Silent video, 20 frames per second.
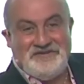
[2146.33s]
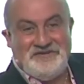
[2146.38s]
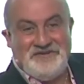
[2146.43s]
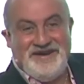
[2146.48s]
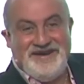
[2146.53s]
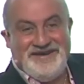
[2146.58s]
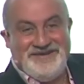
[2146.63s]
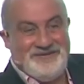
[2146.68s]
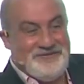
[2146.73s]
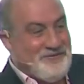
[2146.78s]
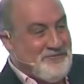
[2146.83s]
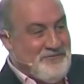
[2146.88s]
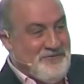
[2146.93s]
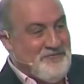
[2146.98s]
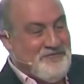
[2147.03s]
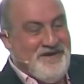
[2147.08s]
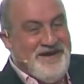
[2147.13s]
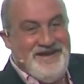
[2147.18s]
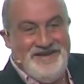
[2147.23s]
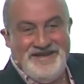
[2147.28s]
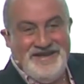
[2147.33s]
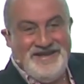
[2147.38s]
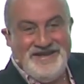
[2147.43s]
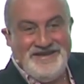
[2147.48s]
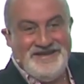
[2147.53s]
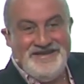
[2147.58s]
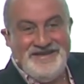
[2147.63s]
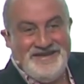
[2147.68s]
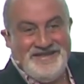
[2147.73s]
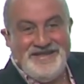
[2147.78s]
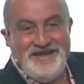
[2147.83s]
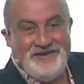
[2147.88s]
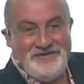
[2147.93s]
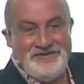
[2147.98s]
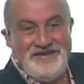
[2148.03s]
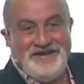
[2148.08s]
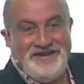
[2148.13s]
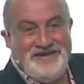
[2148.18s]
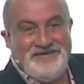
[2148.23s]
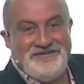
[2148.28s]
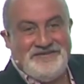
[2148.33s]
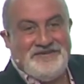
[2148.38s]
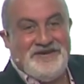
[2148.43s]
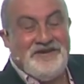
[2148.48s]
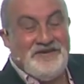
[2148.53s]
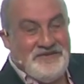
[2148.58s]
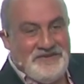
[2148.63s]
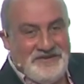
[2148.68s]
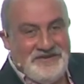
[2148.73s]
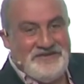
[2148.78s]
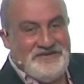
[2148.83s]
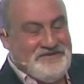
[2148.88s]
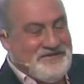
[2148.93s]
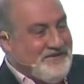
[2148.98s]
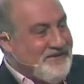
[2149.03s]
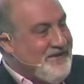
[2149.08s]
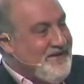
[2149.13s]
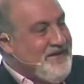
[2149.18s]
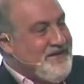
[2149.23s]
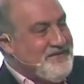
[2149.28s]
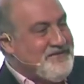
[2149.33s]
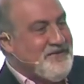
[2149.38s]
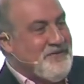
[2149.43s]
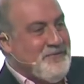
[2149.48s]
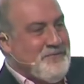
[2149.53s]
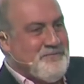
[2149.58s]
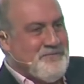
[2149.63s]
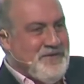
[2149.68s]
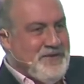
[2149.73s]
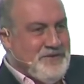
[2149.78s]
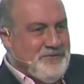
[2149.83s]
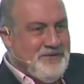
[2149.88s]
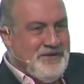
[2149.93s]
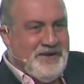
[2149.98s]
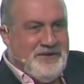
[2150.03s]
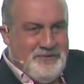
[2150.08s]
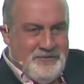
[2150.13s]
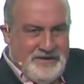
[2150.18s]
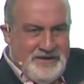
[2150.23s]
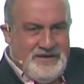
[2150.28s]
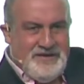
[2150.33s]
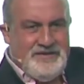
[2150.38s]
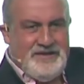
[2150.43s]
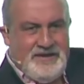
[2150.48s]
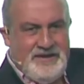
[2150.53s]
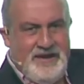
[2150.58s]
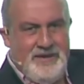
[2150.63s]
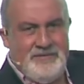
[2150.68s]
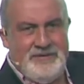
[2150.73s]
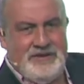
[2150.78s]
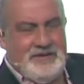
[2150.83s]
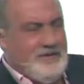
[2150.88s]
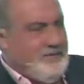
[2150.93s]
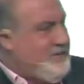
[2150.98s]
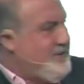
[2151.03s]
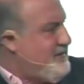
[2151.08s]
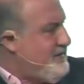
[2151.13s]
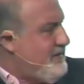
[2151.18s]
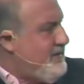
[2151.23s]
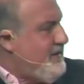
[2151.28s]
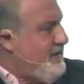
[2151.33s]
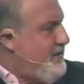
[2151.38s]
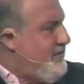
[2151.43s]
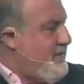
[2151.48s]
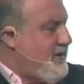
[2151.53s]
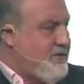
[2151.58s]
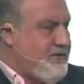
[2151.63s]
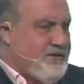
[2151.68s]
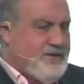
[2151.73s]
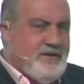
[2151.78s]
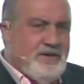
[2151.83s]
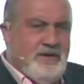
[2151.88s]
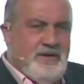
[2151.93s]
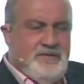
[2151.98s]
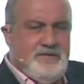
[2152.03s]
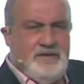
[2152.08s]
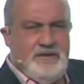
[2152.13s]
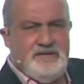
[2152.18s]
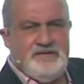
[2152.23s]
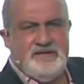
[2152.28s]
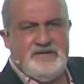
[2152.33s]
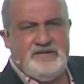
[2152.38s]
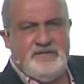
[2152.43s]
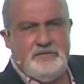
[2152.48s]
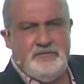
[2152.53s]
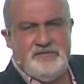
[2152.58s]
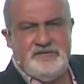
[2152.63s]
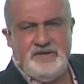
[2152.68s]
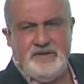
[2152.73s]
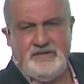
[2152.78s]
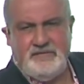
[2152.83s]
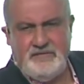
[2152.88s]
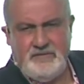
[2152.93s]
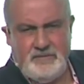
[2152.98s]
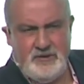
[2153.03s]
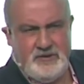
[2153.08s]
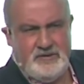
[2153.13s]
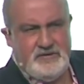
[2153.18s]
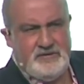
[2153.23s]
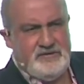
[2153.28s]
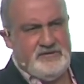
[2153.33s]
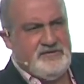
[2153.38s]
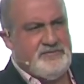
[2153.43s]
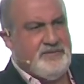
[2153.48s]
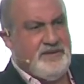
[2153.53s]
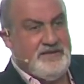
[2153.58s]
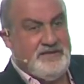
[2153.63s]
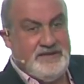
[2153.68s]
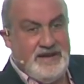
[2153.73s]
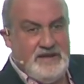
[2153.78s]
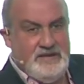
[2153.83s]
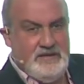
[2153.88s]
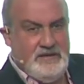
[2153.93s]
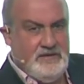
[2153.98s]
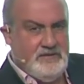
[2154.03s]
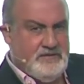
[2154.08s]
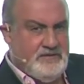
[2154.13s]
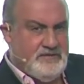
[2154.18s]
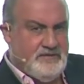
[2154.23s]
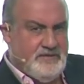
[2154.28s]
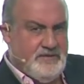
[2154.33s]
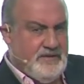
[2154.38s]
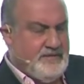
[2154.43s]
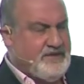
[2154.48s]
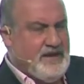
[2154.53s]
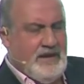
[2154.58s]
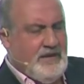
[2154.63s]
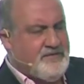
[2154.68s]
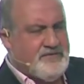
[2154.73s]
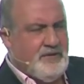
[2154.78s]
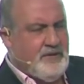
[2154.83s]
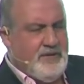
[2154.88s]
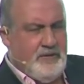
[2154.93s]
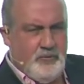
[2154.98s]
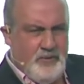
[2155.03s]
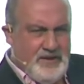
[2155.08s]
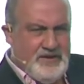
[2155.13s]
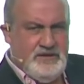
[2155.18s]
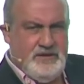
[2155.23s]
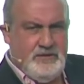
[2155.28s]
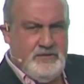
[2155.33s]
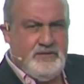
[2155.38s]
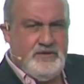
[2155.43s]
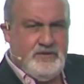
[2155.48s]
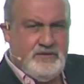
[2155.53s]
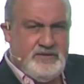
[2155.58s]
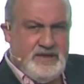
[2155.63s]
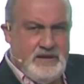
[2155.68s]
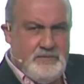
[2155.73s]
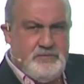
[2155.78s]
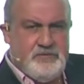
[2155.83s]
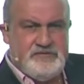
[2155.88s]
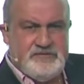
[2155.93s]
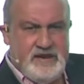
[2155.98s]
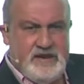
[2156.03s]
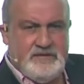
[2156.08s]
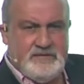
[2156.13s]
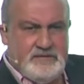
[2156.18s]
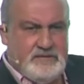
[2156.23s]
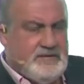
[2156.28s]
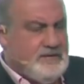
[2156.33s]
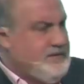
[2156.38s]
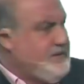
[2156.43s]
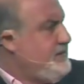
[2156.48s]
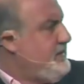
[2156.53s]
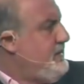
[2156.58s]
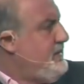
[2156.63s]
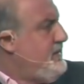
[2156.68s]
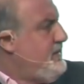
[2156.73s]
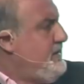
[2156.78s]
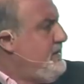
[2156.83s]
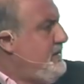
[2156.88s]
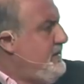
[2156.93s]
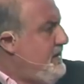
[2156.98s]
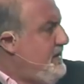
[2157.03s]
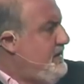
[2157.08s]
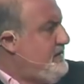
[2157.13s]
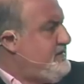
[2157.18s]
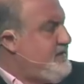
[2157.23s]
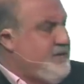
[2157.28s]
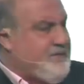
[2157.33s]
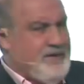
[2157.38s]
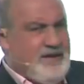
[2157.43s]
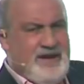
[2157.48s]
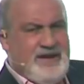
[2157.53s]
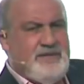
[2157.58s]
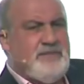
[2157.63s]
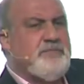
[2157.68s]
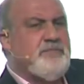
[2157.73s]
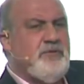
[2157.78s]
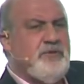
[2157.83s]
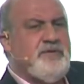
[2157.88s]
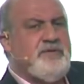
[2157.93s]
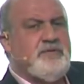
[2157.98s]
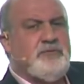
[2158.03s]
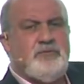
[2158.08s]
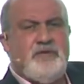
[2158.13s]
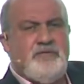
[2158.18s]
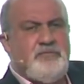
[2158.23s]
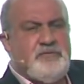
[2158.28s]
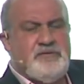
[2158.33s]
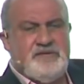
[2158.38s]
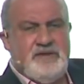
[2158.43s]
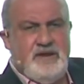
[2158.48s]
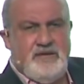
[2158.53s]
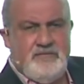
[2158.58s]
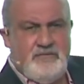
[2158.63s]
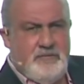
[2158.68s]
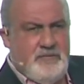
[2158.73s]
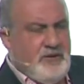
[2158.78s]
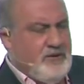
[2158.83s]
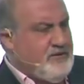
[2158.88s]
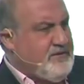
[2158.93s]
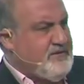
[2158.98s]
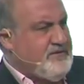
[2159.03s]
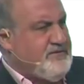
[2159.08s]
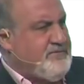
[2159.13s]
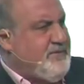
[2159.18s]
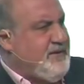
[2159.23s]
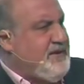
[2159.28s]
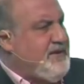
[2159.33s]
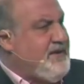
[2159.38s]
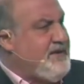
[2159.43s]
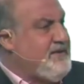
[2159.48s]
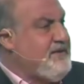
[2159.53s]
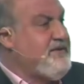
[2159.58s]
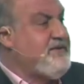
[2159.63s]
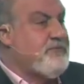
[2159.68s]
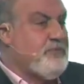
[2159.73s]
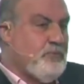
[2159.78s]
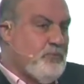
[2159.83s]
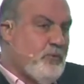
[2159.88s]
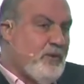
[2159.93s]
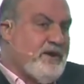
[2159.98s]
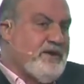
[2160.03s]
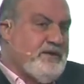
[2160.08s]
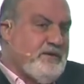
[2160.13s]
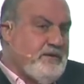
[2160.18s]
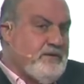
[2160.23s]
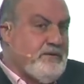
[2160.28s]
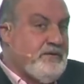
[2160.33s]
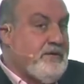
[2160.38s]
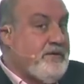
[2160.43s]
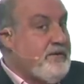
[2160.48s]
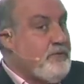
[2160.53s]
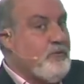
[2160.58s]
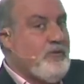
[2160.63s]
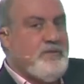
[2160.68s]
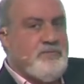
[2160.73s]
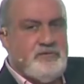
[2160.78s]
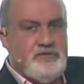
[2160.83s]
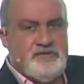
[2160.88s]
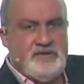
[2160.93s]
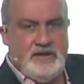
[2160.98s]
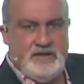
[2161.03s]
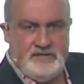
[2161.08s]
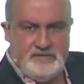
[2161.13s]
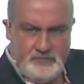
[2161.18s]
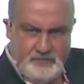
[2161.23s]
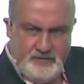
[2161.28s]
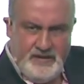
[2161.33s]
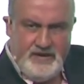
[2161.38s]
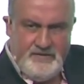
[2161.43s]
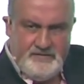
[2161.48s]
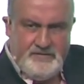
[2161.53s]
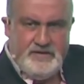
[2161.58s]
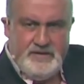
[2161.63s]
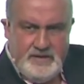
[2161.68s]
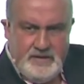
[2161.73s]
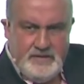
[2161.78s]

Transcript: all right? You won't find an outsider on the list. So you got to look at it dynamically. Basically, in America, I think 60% of Americans spend 1 year in the 10%. And something like more than 12% of Americans spend at least 1 year in the 1%. So you have